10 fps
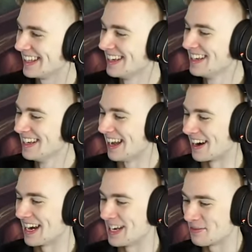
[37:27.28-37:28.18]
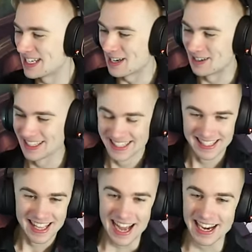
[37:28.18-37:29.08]
Alright, here we go.
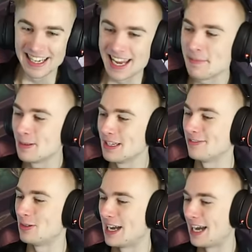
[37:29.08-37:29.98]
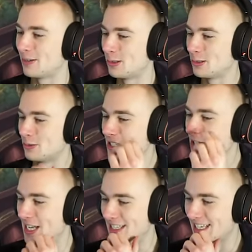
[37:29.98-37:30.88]
I can't believe we high rolled
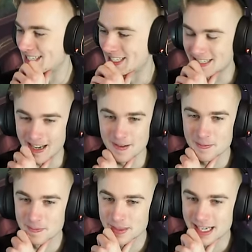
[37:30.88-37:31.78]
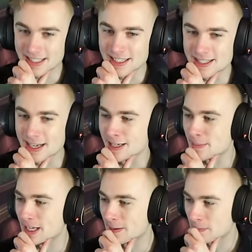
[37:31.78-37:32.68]
regen. That's insane. That's insane to
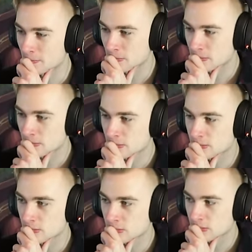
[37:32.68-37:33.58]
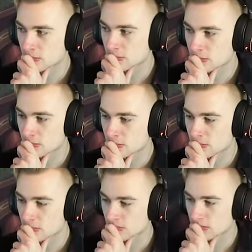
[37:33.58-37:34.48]
me. No one is beyond
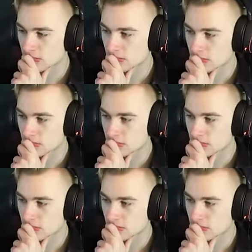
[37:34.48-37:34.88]
my reach.